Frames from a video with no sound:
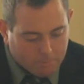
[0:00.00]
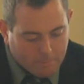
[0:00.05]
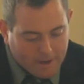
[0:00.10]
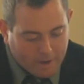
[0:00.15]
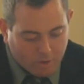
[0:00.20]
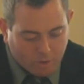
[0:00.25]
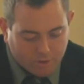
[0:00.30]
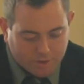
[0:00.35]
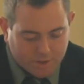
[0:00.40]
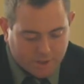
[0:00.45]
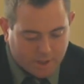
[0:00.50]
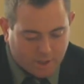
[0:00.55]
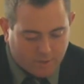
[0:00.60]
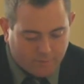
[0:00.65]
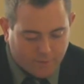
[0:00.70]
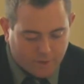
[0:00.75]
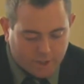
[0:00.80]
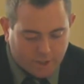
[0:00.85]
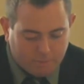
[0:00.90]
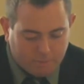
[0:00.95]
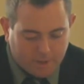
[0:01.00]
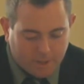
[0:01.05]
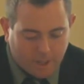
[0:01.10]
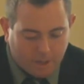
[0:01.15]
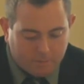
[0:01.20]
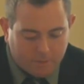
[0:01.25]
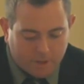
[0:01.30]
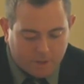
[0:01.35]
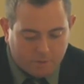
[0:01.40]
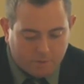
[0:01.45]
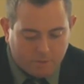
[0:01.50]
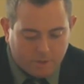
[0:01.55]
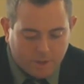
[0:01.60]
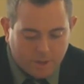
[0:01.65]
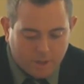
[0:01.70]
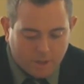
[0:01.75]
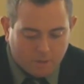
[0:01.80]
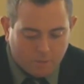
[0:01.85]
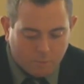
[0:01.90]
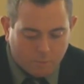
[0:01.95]
Micro seal for DPW,
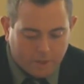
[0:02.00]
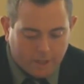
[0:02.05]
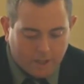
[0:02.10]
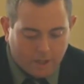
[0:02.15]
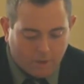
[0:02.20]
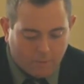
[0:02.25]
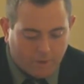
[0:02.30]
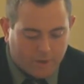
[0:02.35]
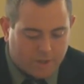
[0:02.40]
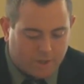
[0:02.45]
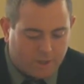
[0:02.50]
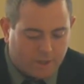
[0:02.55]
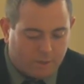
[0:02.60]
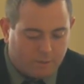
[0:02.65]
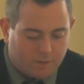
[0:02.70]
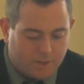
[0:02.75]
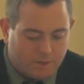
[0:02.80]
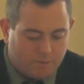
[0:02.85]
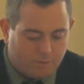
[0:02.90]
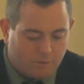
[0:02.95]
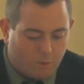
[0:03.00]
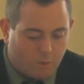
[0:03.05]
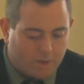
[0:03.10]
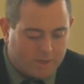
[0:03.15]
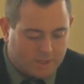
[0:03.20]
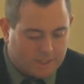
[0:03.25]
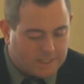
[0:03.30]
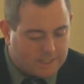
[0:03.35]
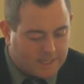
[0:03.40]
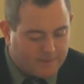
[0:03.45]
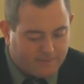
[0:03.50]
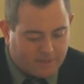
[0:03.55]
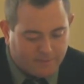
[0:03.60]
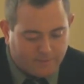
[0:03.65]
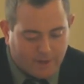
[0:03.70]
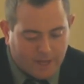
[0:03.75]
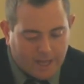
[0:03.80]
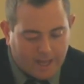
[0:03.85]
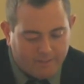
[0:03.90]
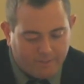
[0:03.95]
originally it was requested
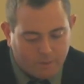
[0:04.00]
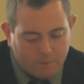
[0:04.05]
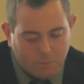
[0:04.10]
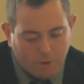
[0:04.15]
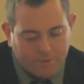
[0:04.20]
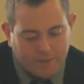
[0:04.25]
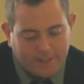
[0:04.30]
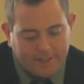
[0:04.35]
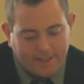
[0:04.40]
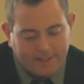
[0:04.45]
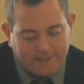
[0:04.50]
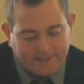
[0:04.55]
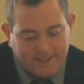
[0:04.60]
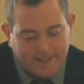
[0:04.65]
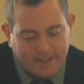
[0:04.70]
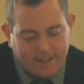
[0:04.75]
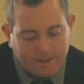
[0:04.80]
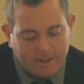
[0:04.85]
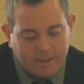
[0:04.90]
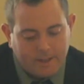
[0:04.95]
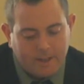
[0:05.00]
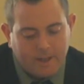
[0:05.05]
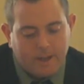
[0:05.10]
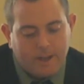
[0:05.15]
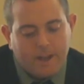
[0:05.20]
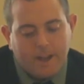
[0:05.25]
75, we brought that down to 10.